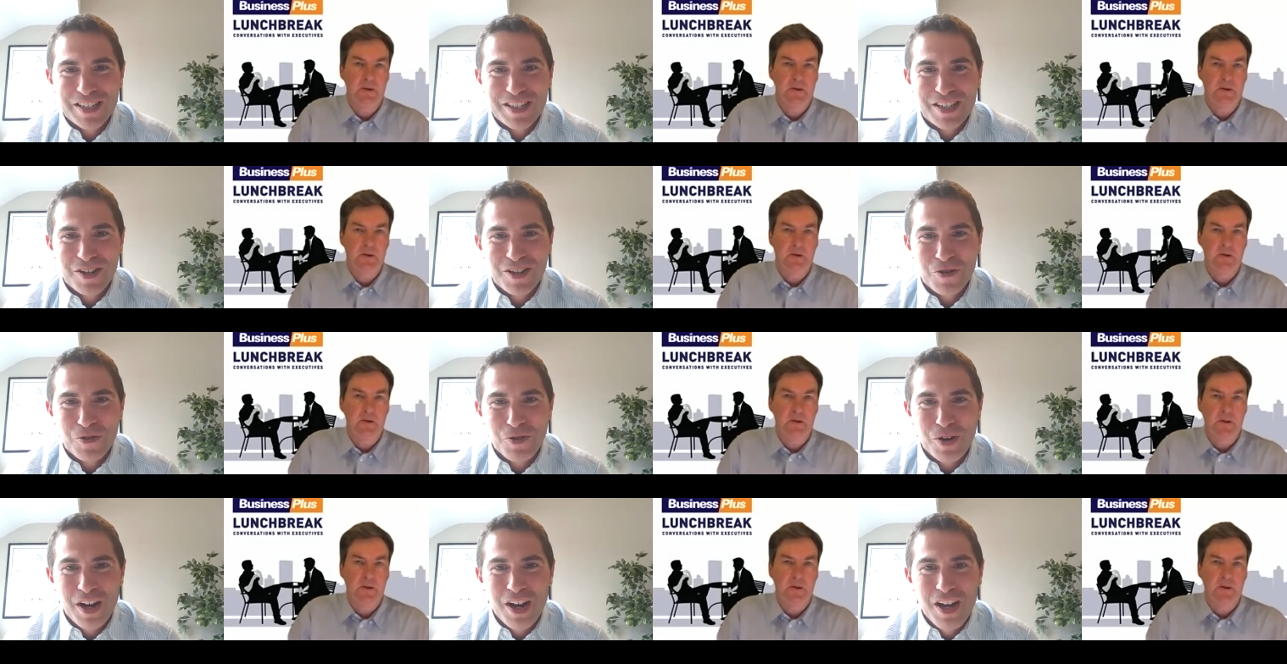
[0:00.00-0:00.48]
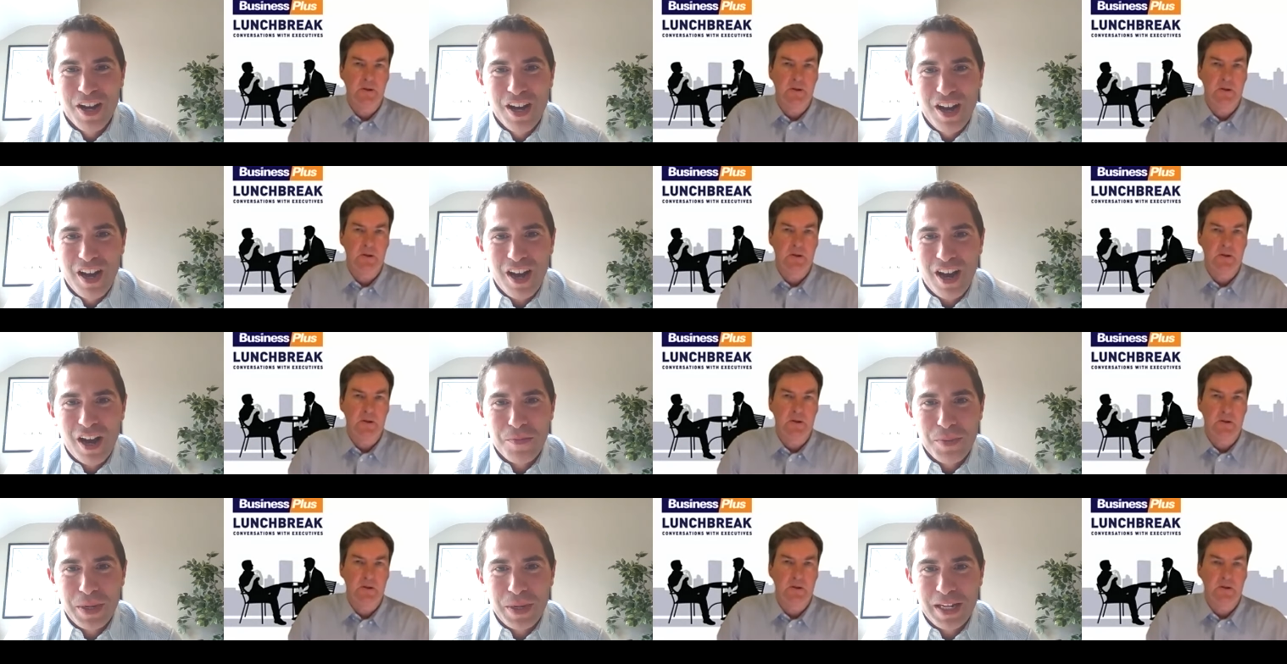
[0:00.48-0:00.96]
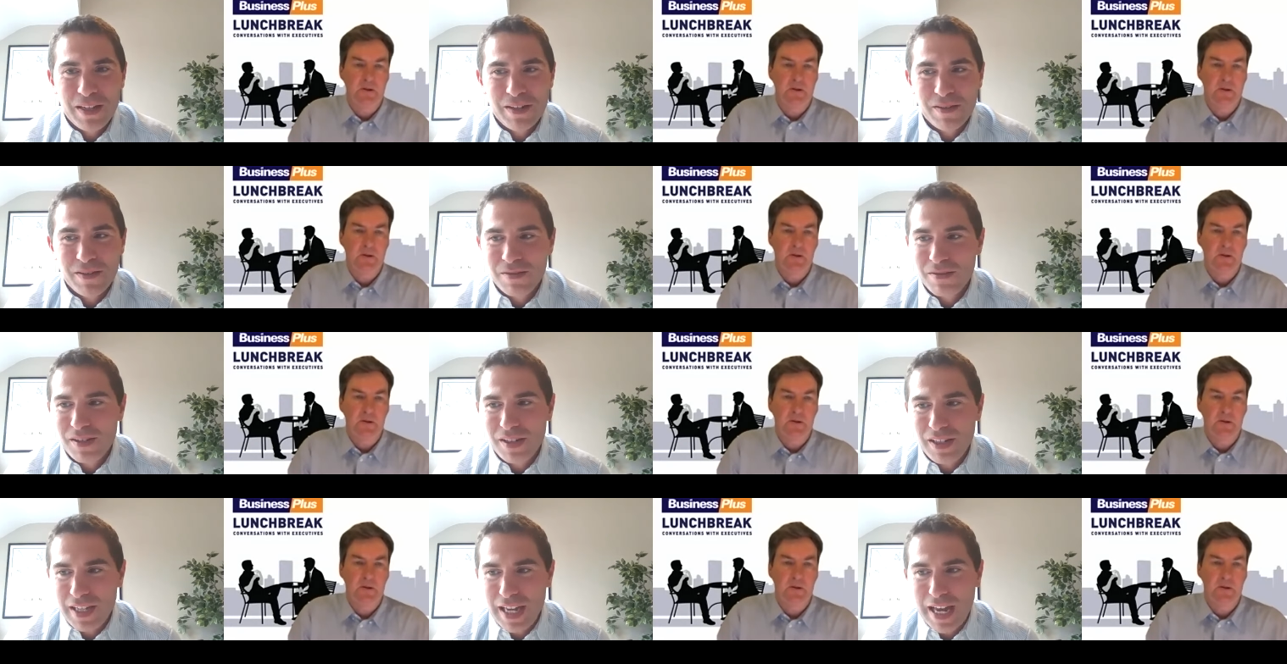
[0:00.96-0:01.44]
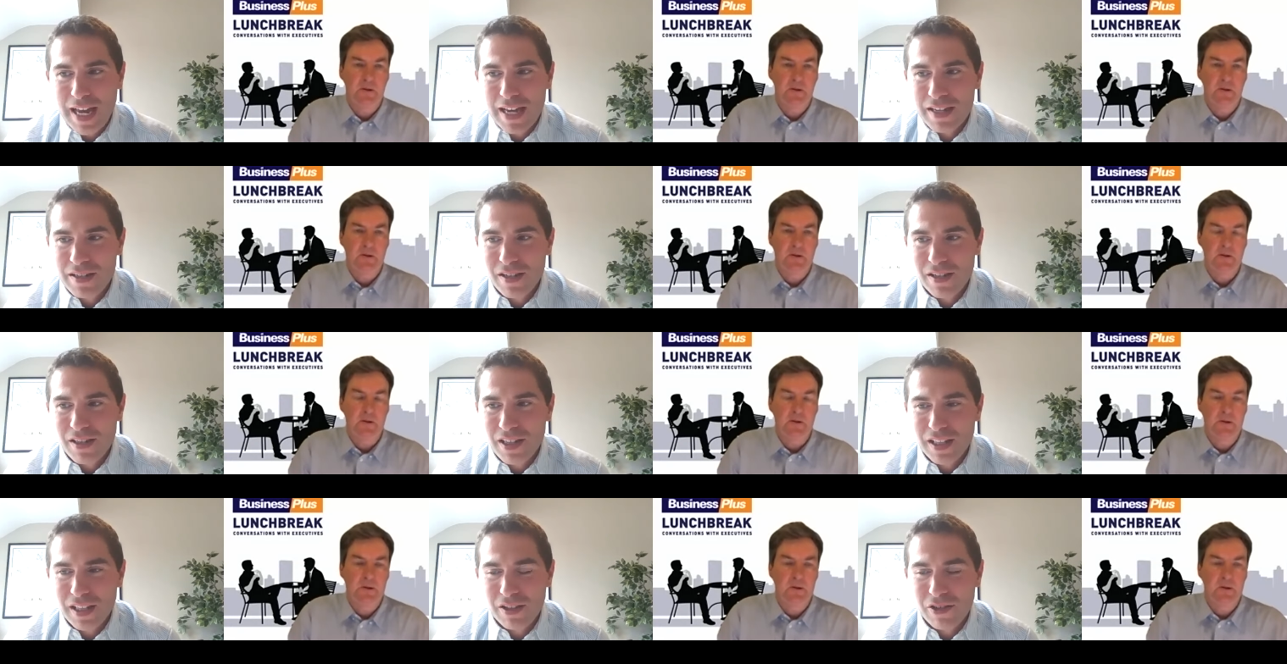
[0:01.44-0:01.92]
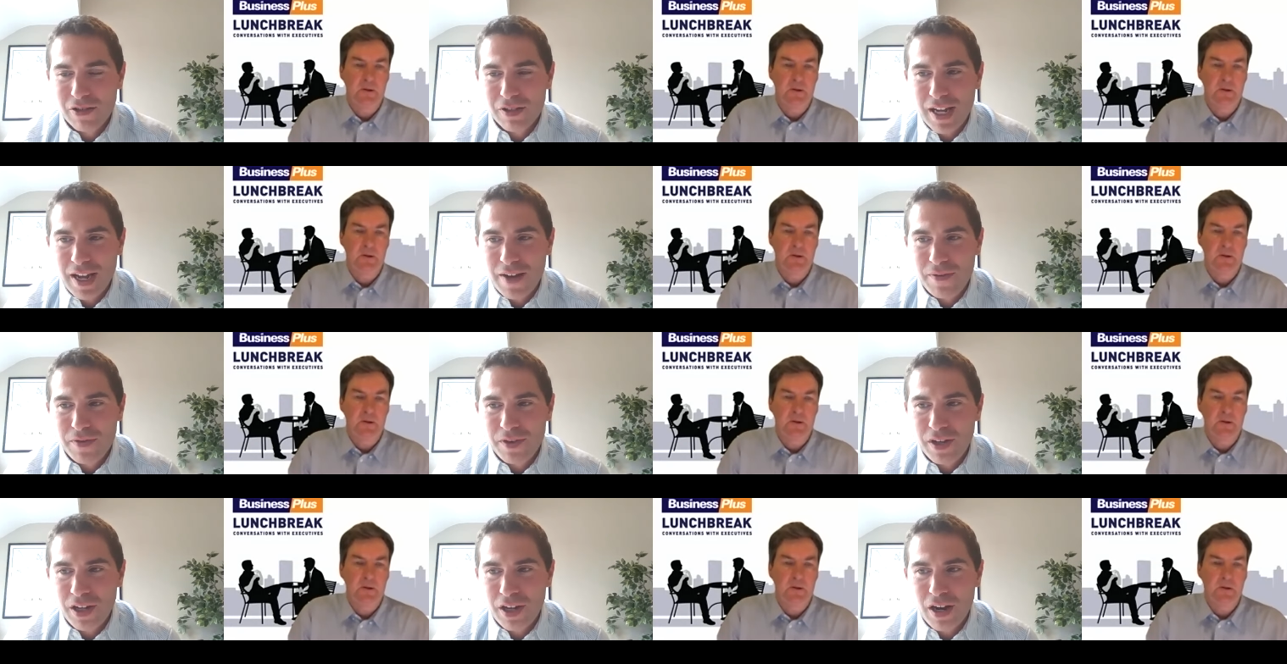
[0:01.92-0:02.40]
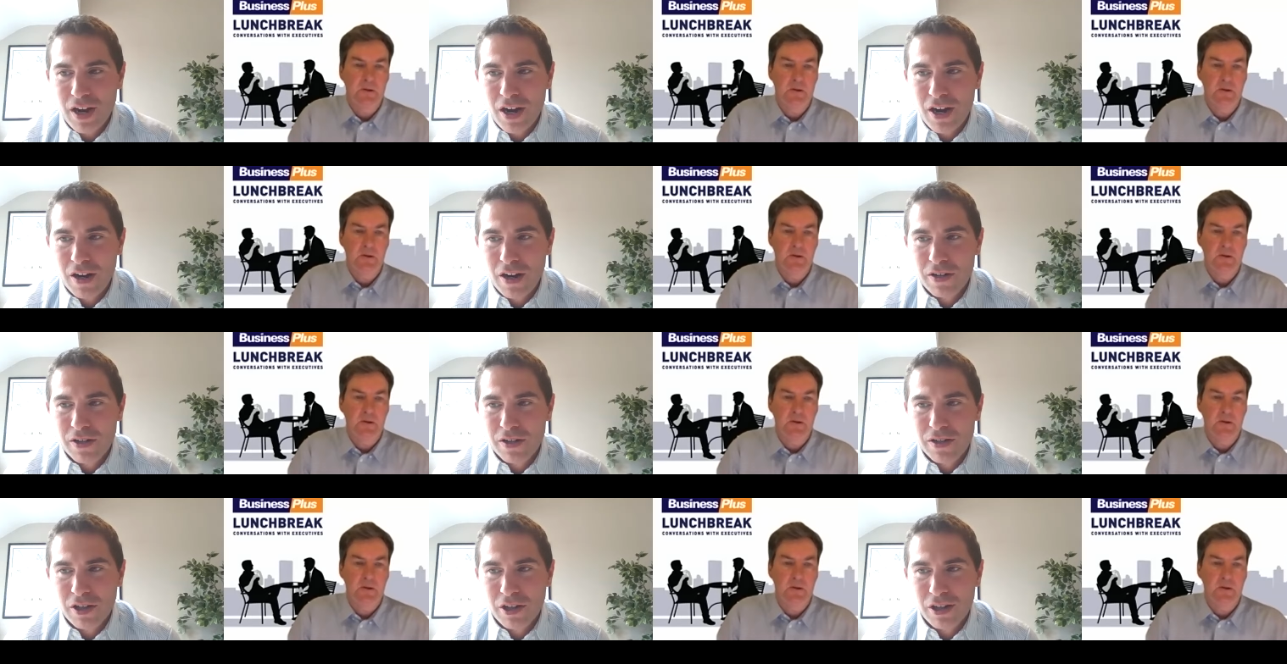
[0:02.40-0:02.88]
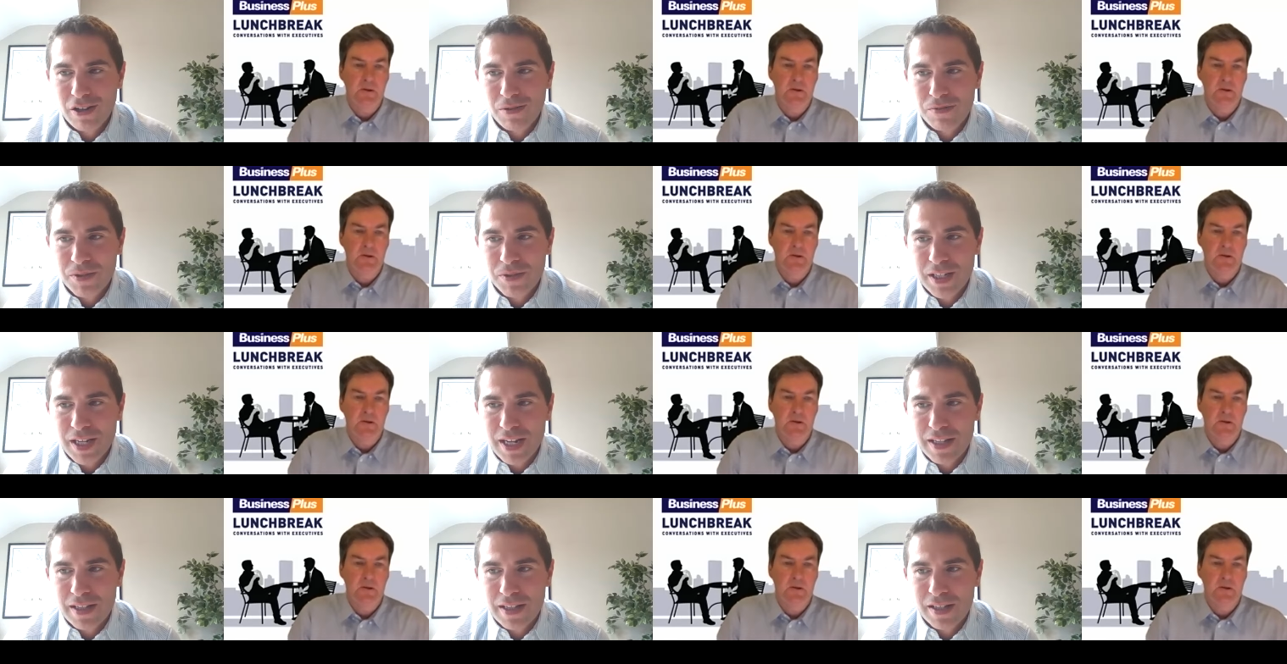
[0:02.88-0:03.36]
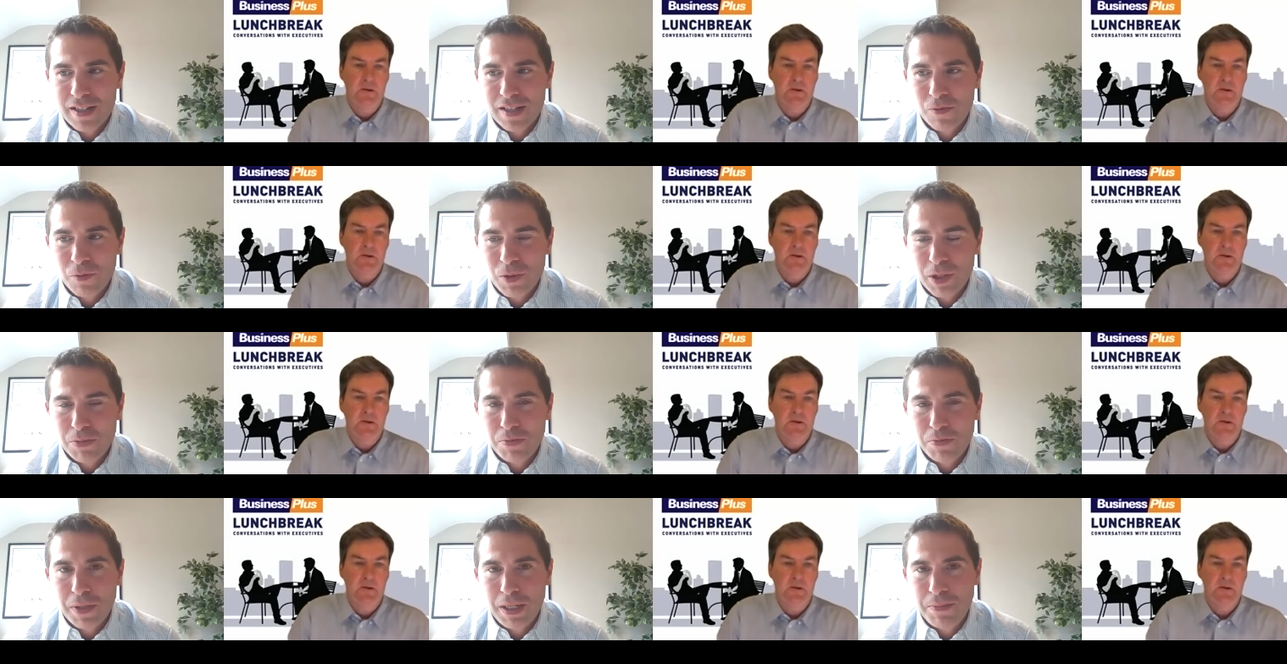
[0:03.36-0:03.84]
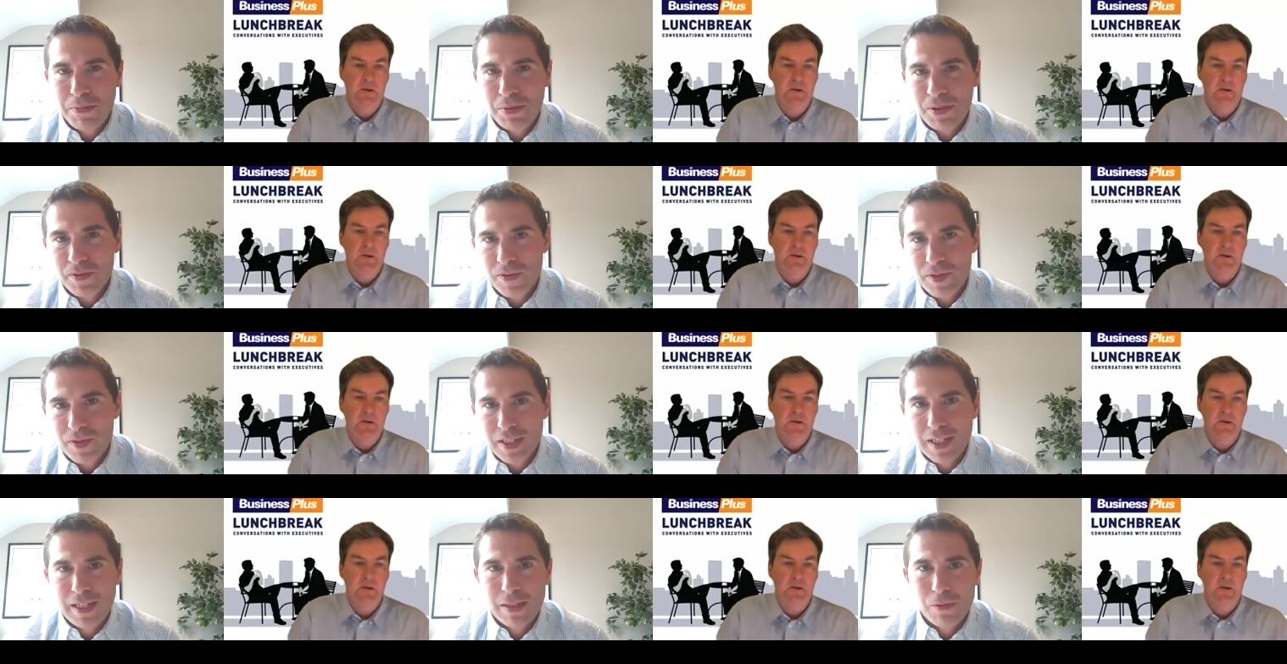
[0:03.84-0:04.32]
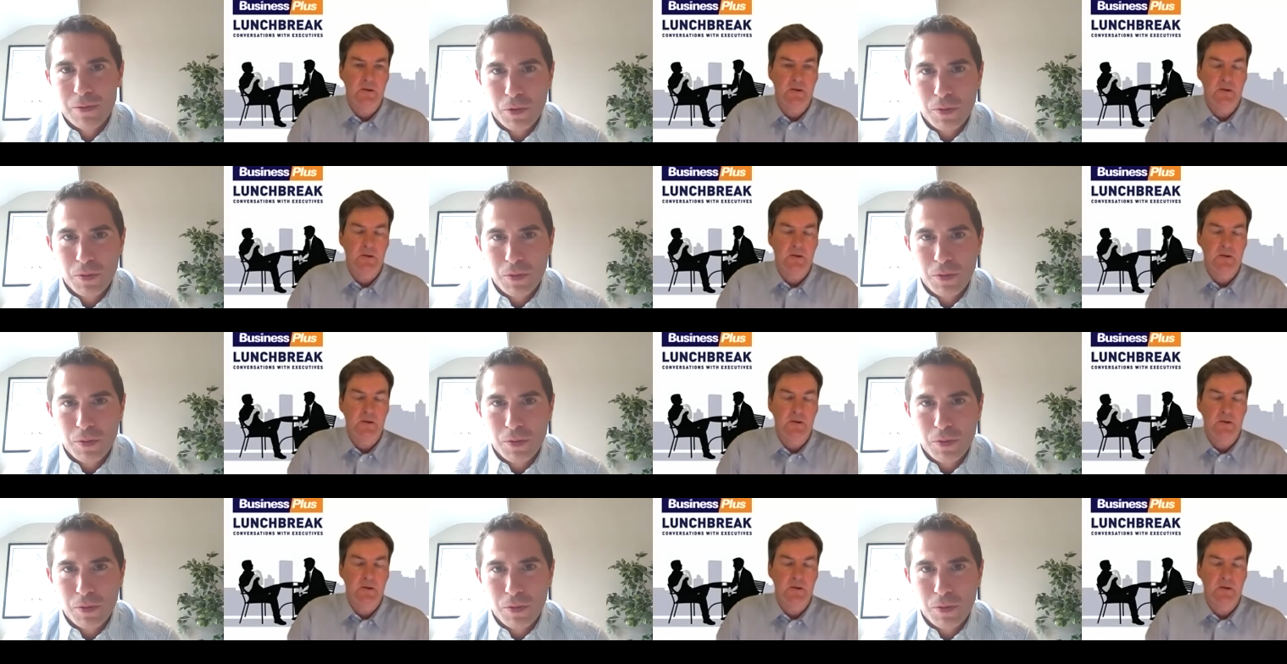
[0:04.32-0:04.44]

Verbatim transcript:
Speaker 1: So, I mean, yes, I think there definitely are circumstances in which people have said,